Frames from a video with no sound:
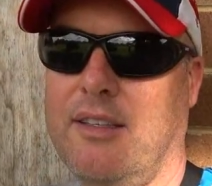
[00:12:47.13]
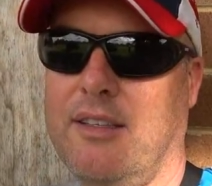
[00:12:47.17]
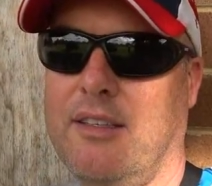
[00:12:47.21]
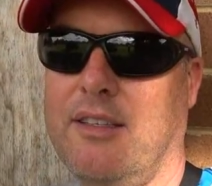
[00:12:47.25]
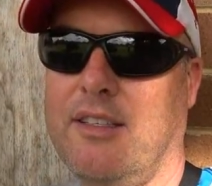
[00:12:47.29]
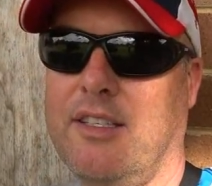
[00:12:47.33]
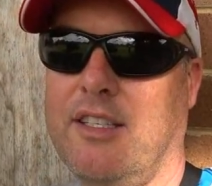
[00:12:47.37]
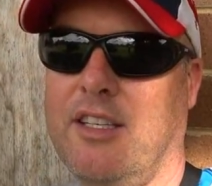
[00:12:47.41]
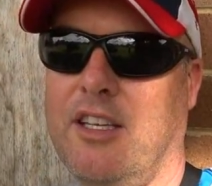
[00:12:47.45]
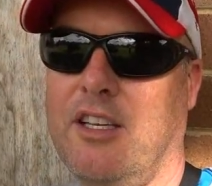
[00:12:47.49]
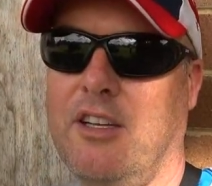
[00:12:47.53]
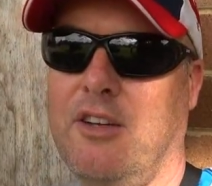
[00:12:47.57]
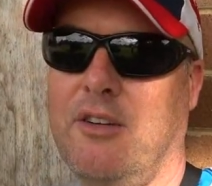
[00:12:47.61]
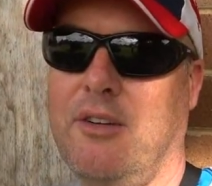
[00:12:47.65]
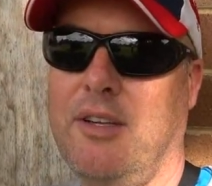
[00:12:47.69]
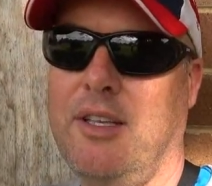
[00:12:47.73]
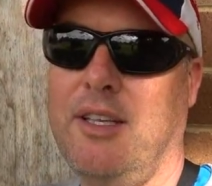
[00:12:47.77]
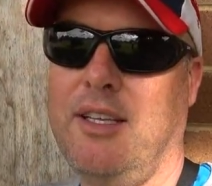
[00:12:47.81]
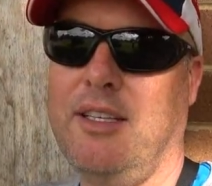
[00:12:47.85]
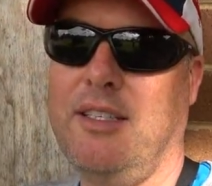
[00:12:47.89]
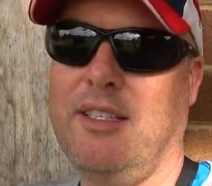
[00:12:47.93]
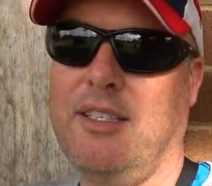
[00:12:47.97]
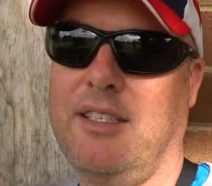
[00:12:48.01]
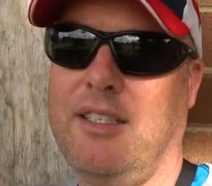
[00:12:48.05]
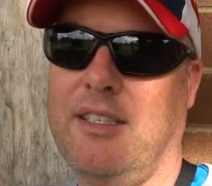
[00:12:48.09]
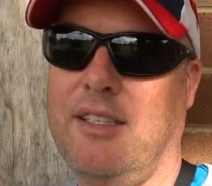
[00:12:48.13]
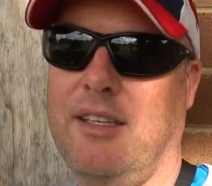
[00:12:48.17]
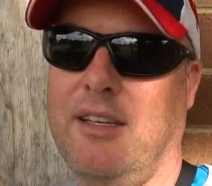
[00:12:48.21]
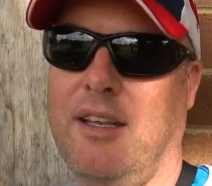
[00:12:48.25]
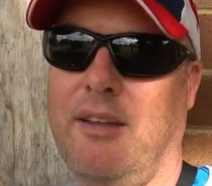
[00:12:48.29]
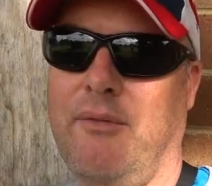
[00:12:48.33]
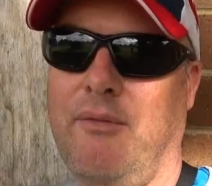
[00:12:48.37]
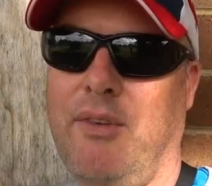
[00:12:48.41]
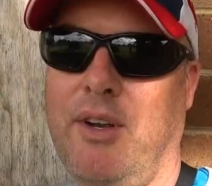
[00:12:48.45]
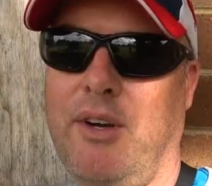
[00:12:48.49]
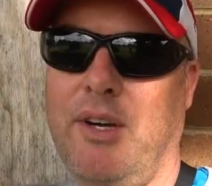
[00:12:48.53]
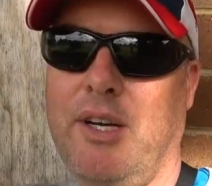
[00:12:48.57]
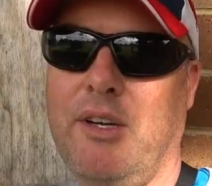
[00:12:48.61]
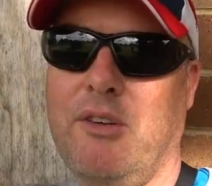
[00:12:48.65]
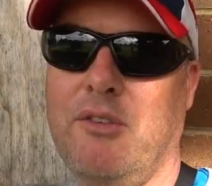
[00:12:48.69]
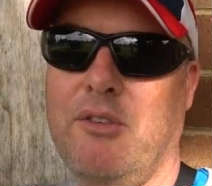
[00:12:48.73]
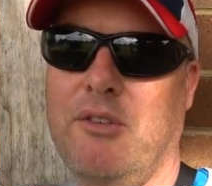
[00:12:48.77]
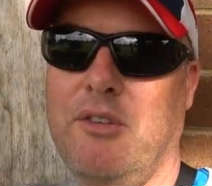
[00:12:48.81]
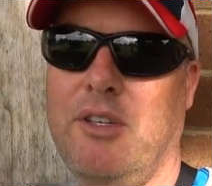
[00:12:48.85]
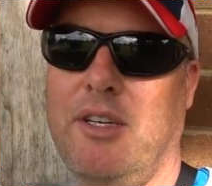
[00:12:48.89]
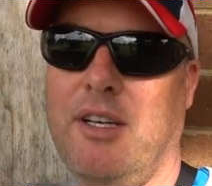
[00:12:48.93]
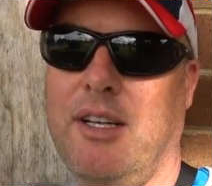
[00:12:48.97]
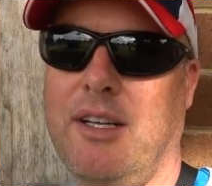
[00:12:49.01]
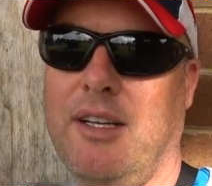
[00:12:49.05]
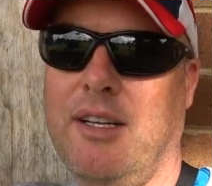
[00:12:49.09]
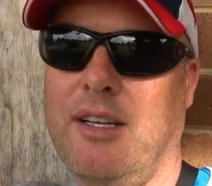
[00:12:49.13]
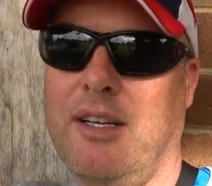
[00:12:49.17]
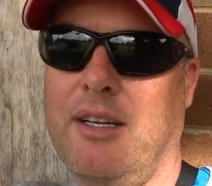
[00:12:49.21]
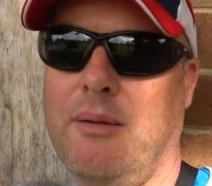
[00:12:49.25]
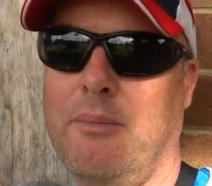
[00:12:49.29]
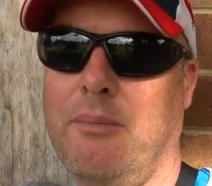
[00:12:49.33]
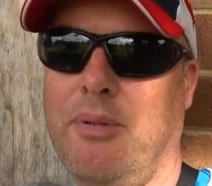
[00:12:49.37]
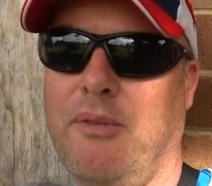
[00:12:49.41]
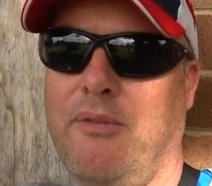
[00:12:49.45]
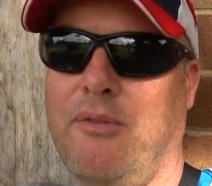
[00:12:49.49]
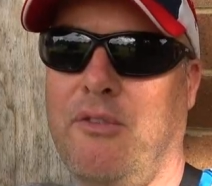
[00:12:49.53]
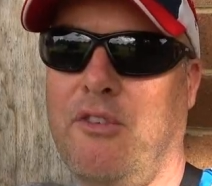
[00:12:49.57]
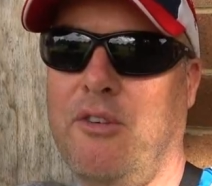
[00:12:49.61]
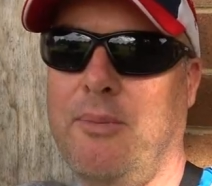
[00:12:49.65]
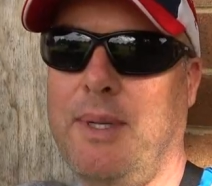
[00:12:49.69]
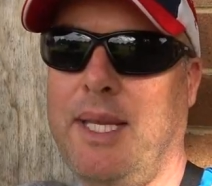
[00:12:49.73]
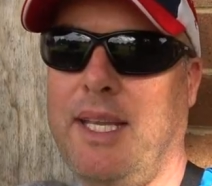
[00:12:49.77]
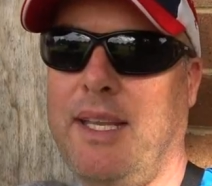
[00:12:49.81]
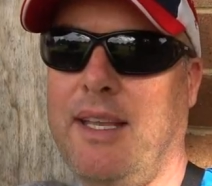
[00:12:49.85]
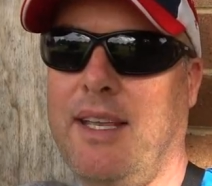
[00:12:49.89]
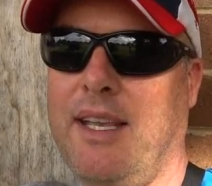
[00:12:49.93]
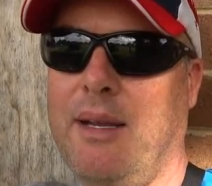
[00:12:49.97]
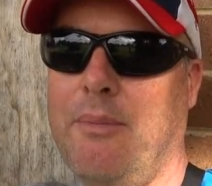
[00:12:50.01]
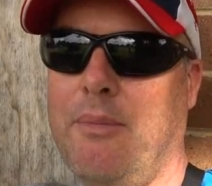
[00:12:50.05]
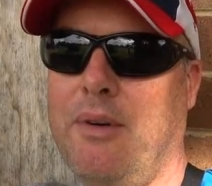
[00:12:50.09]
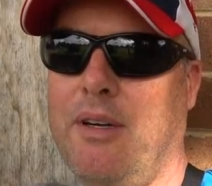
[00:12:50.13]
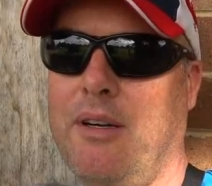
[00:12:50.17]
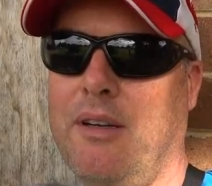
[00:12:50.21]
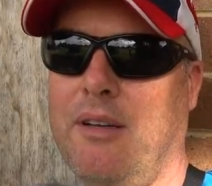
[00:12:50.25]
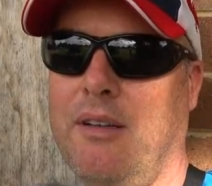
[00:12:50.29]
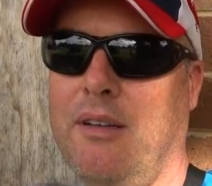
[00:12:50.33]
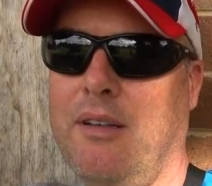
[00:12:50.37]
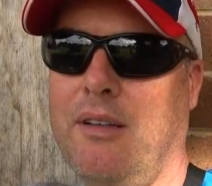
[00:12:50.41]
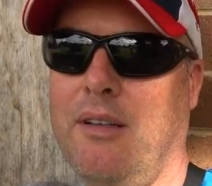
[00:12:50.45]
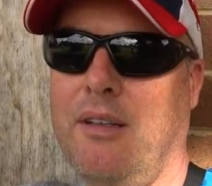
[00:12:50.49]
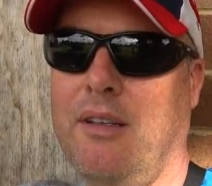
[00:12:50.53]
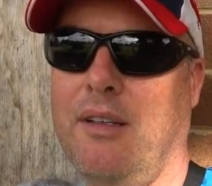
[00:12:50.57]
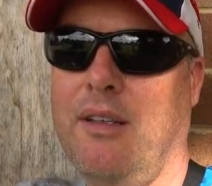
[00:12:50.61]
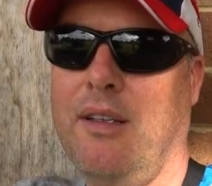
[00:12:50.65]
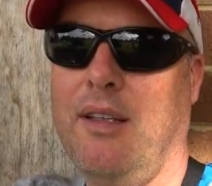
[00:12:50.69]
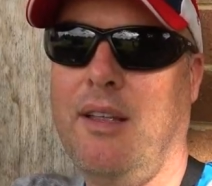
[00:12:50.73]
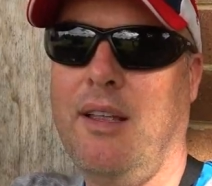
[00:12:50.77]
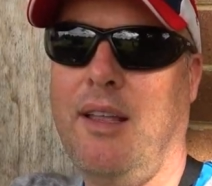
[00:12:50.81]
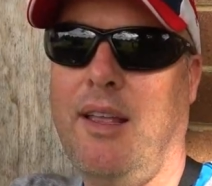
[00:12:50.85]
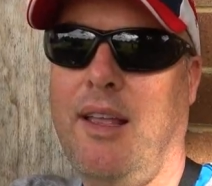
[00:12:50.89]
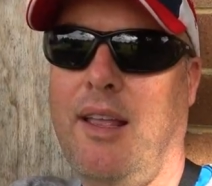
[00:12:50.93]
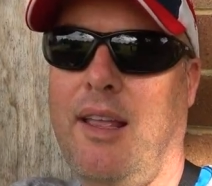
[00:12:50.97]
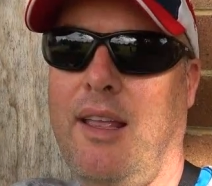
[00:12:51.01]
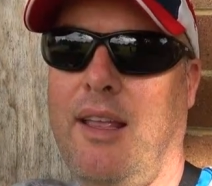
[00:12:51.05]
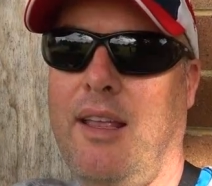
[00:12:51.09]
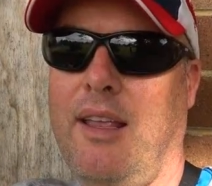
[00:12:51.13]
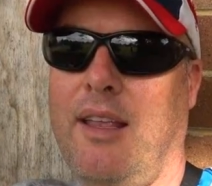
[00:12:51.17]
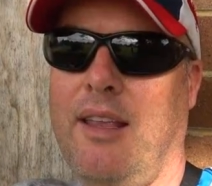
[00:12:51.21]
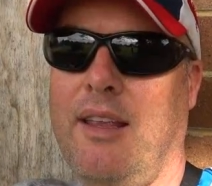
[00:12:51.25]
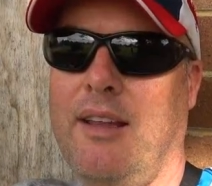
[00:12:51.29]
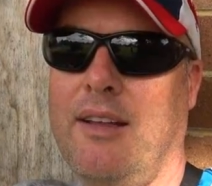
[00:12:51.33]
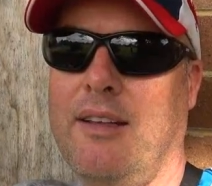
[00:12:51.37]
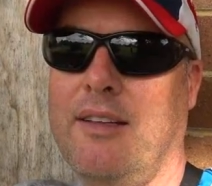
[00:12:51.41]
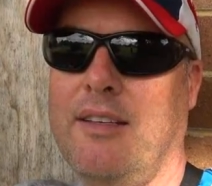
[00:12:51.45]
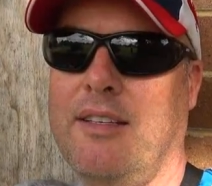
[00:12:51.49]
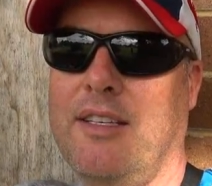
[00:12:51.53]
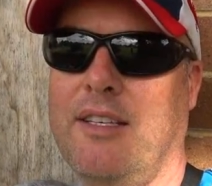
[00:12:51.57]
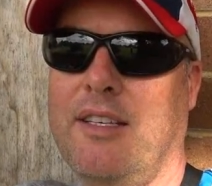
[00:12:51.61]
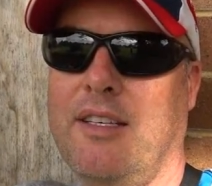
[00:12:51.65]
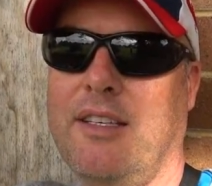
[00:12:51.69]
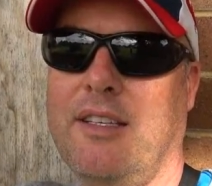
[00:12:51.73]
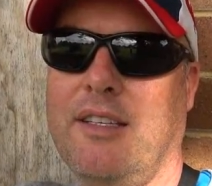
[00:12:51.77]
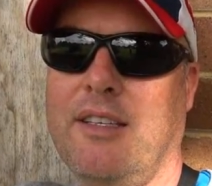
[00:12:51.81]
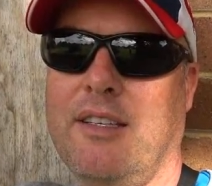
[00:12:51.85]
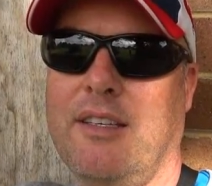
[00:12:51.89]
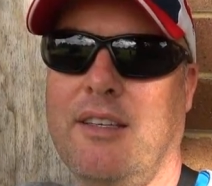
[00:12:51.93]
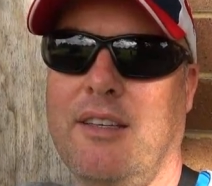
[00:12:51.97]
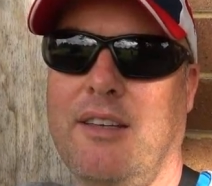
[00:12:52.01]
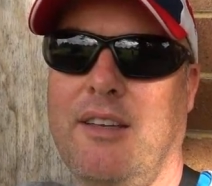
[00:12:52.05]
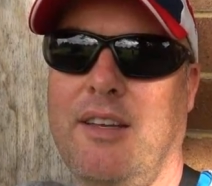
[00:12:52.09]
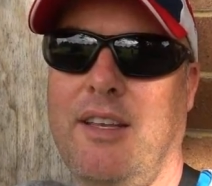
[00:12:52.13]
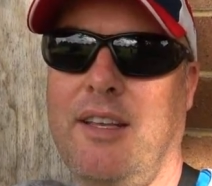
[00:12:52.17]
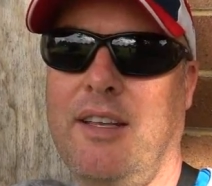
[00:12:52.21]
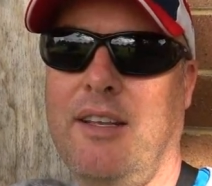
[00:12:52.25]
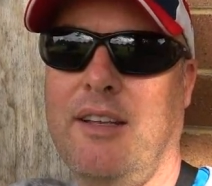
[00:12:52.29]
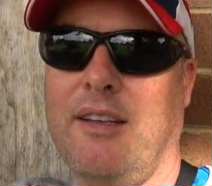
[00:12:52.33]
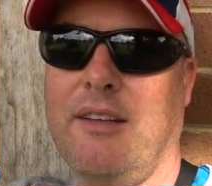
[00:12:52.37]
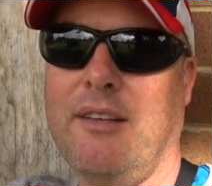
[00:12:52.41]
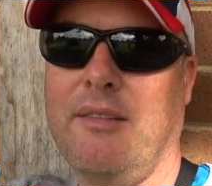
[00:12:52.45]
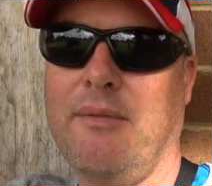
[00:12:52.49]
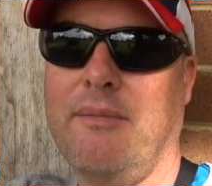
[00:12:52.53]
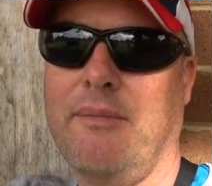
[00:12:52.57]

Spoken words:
so it's a very good performing camera, and yeah,